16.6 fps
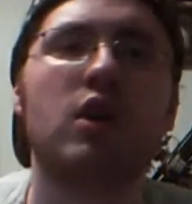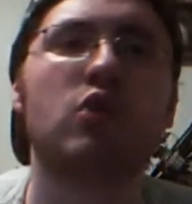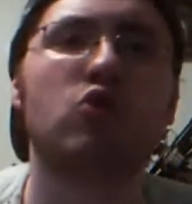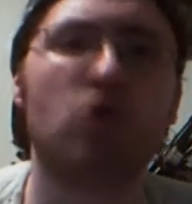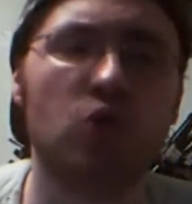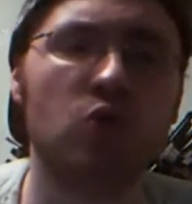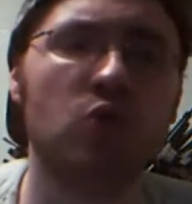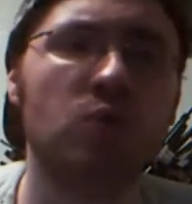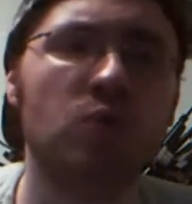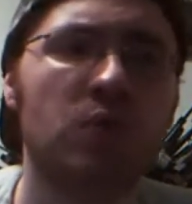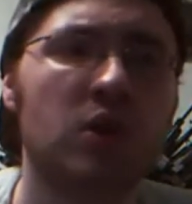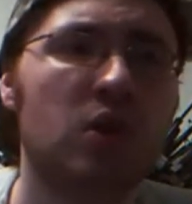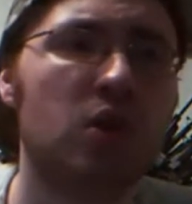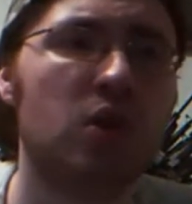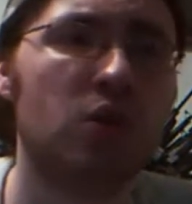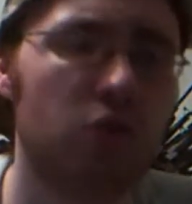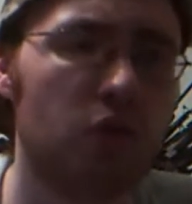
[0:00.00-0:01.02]
Doom,
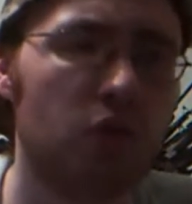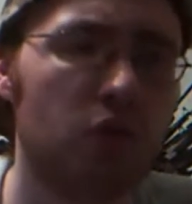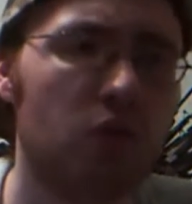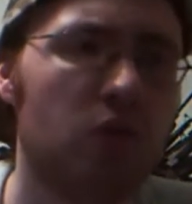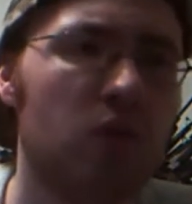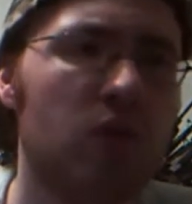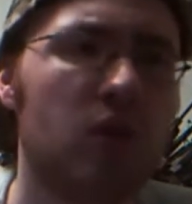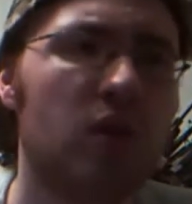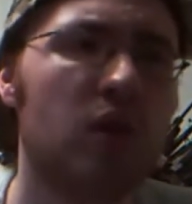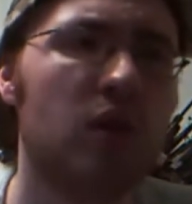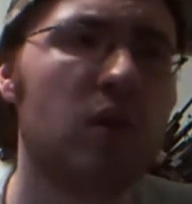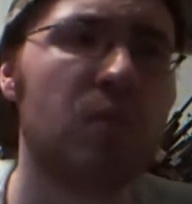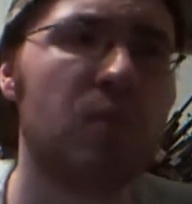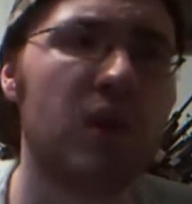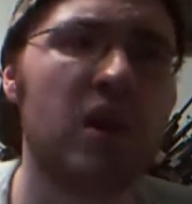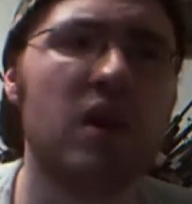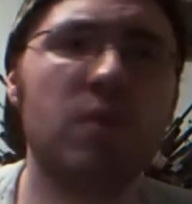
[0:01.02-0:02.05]
doom,
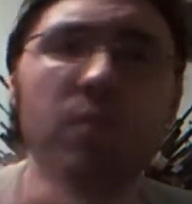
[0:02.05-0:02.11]
bum,